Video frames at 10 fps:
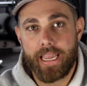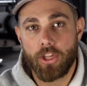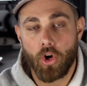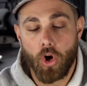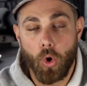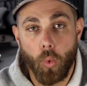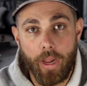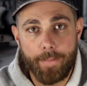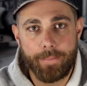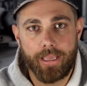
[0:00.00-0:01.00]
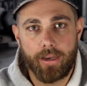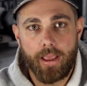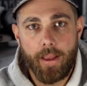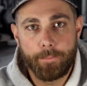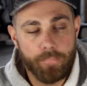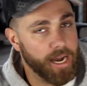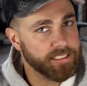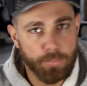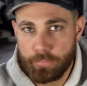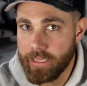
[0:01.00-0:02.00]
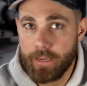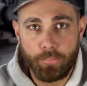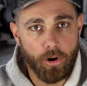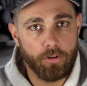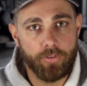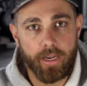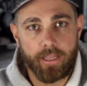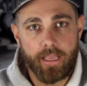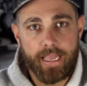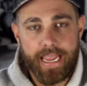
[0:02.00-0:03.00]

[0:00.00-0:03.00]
that your equipment must be perfect.